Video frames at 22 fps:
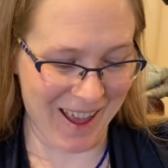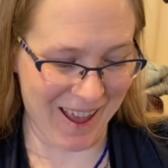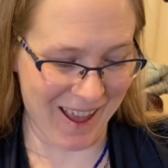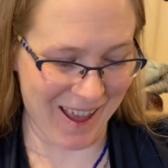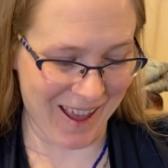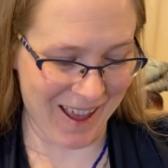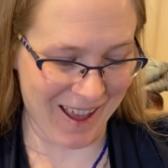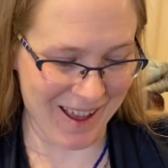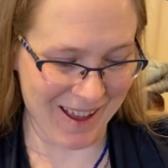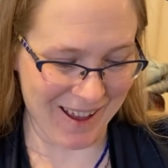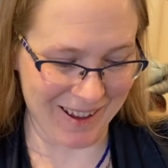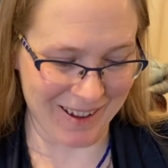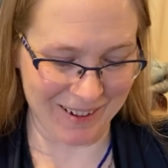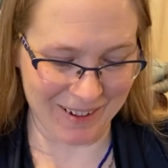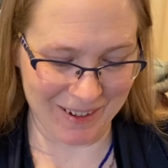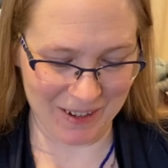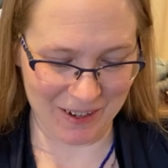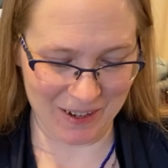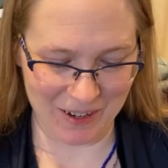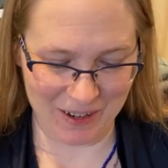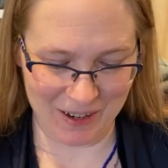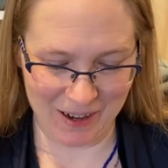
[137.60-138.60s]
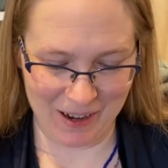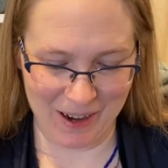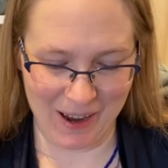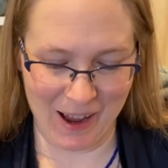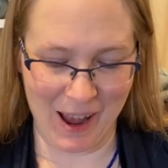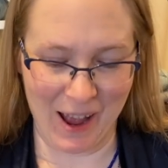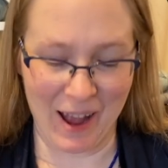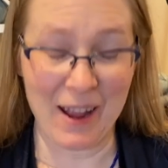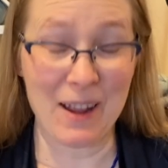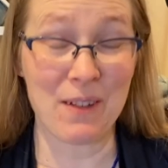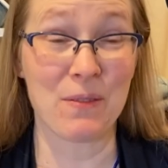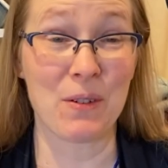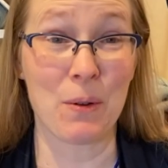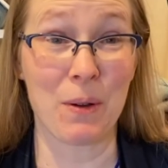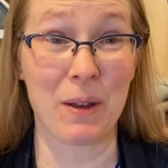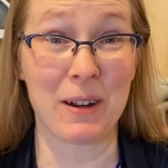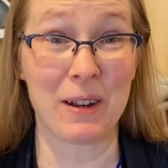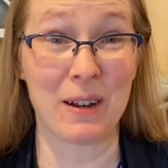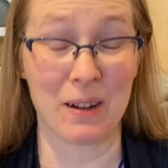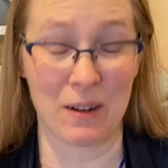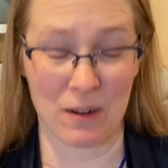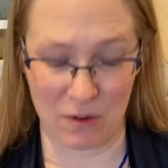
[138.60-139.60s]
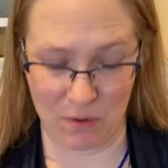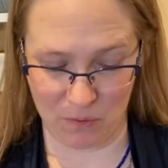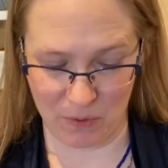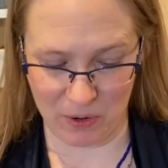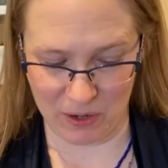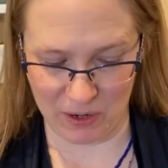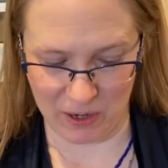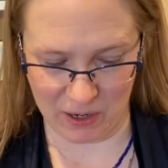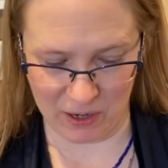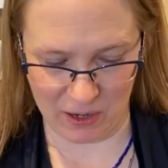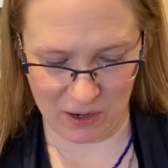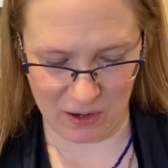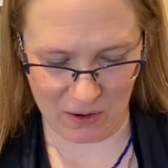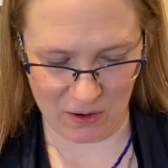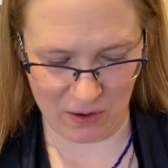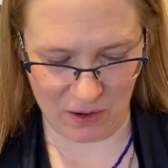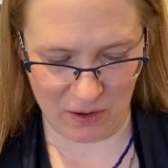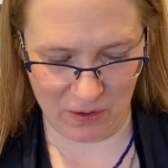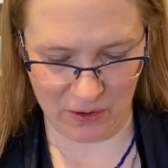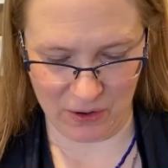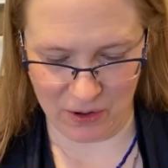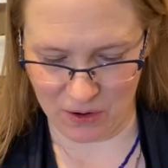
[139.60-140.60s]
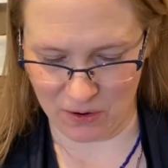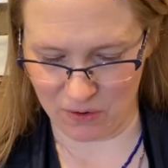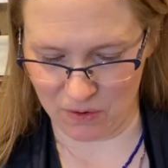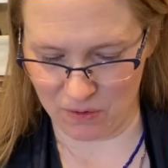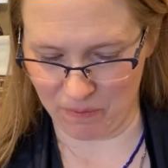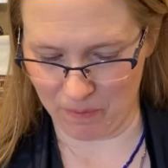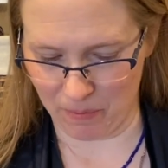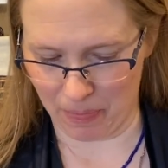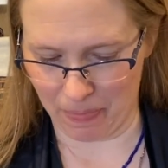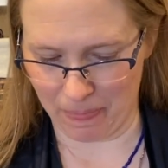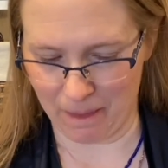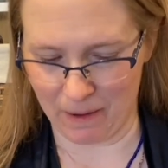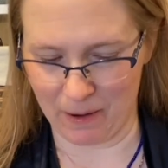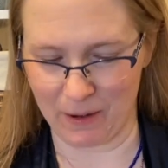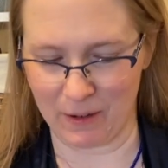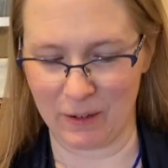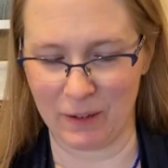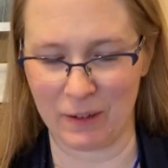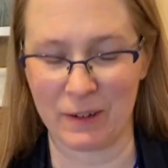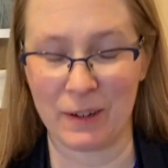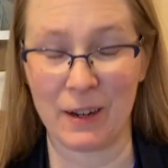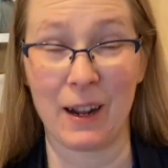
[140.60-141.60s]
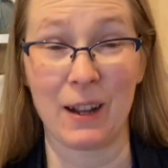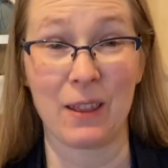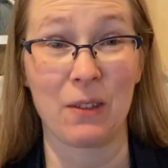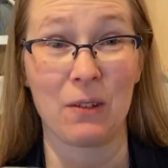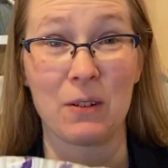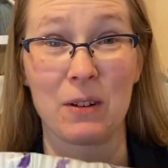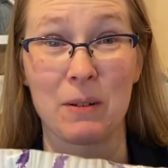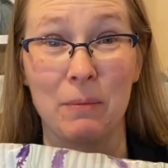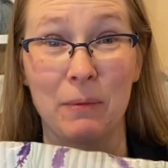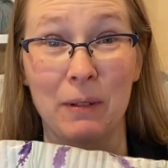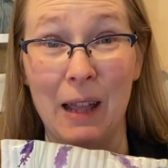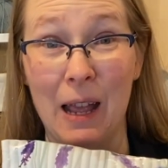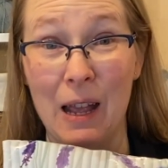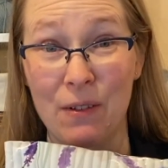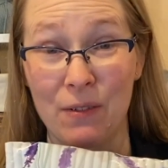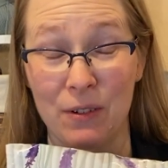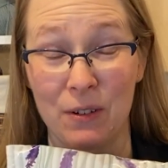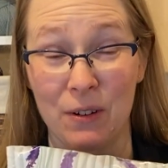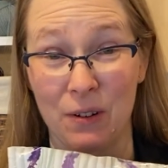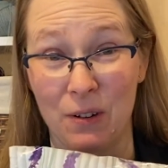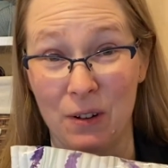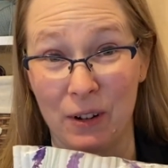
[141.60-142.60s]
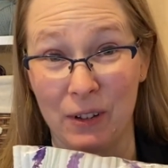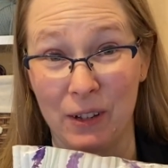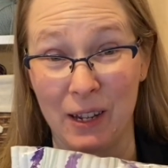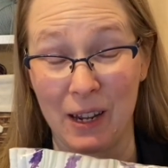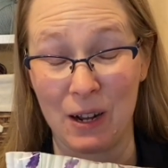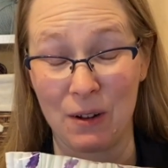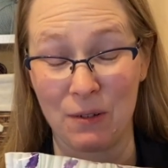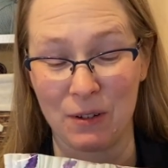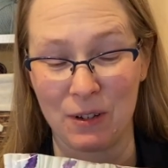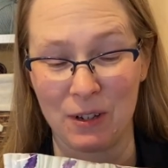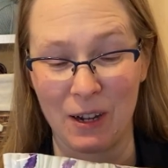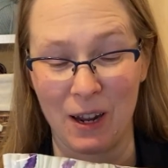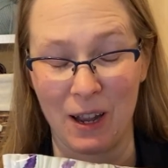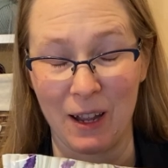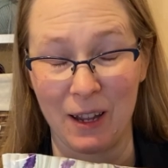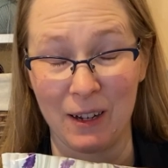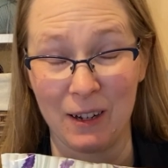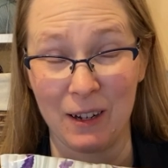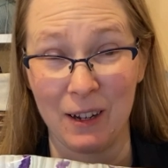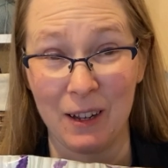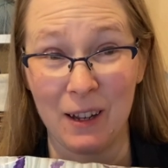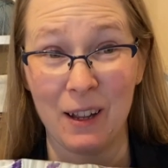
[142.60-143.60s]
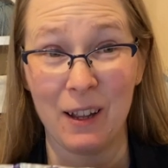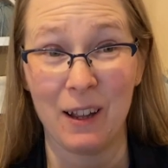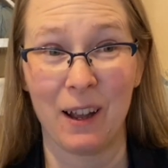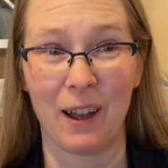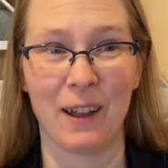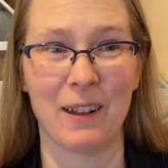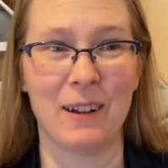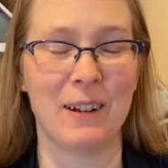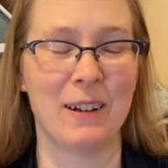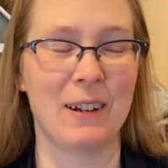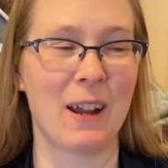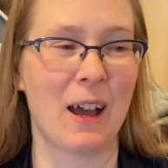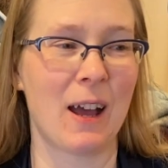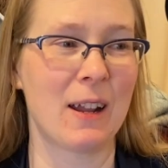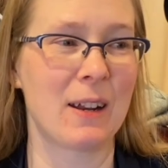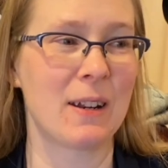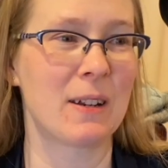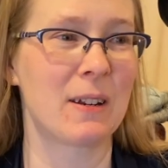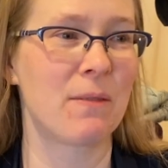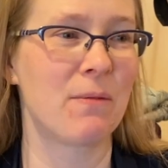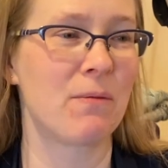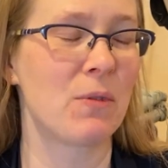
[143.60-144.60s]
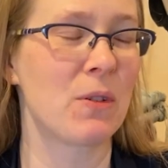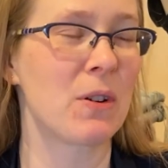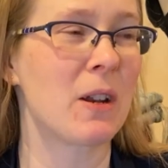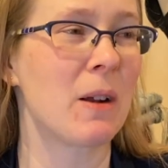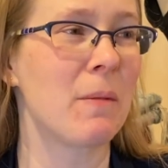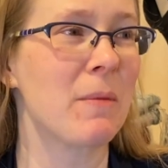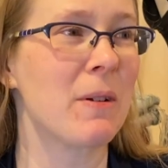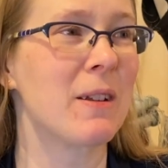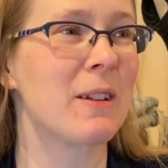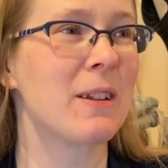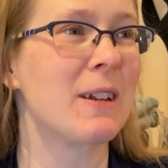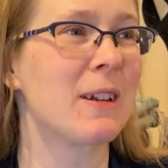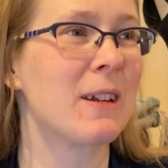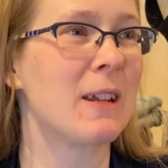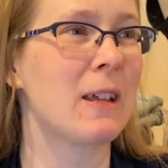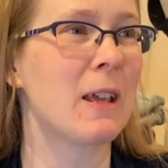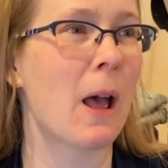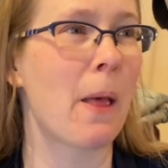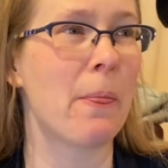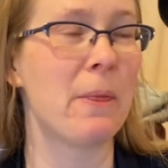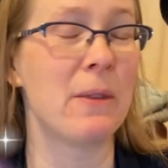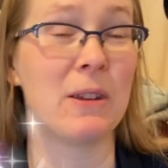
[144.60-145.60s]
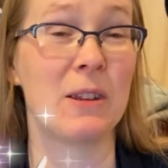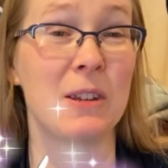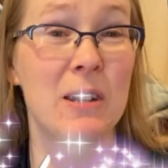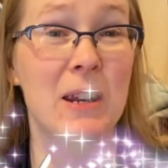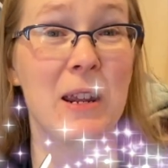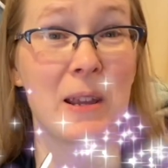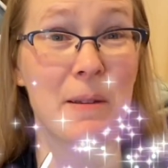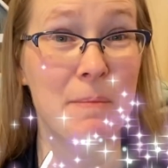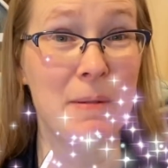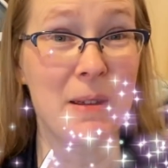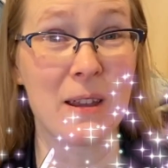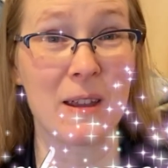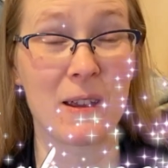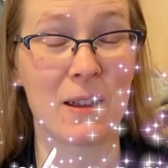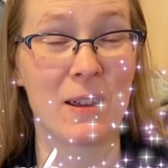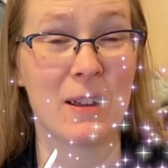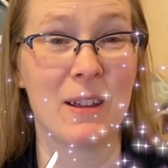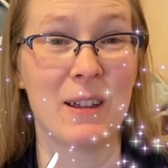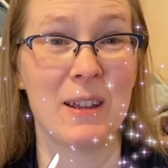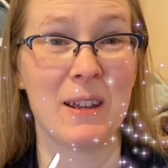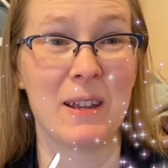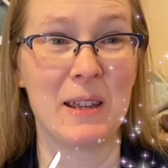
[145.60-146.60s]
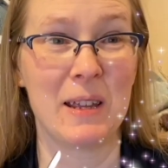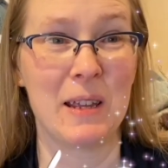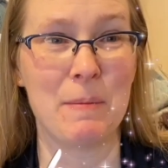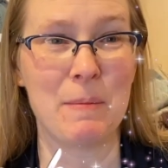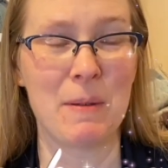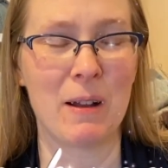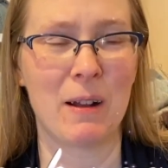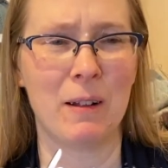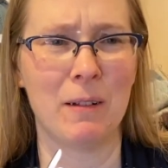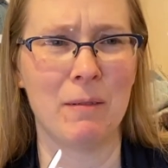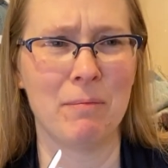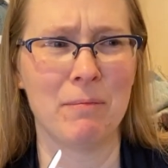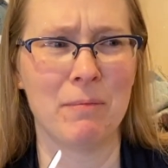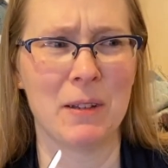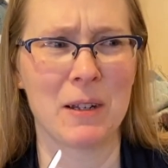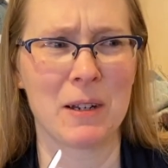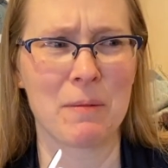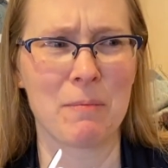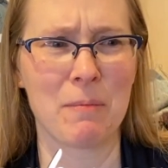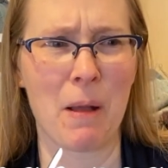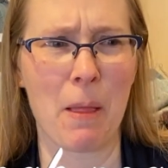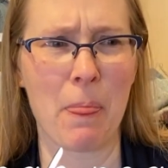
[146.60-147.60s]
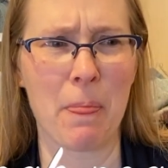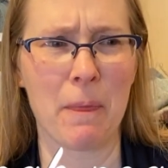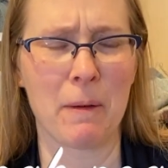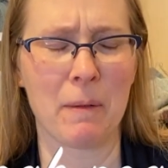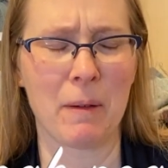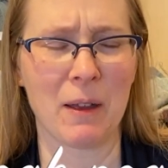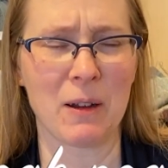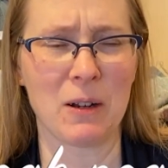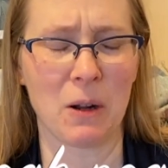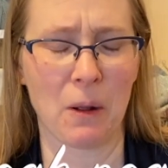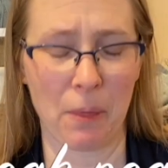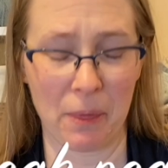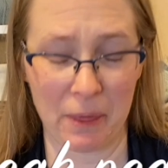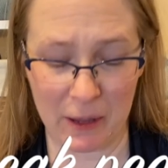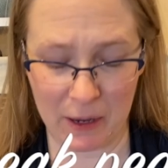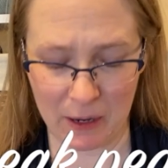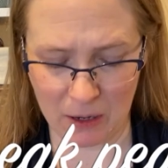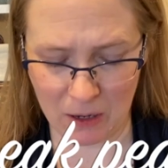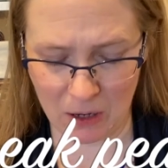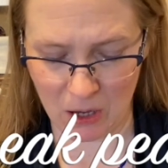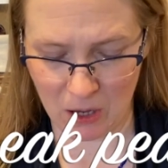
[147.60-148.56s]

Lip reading: and I have no idea what's in here, although it looks like there's some lavender on the outside. I did not, for some reason, get the sneak peek email this month, I don't think,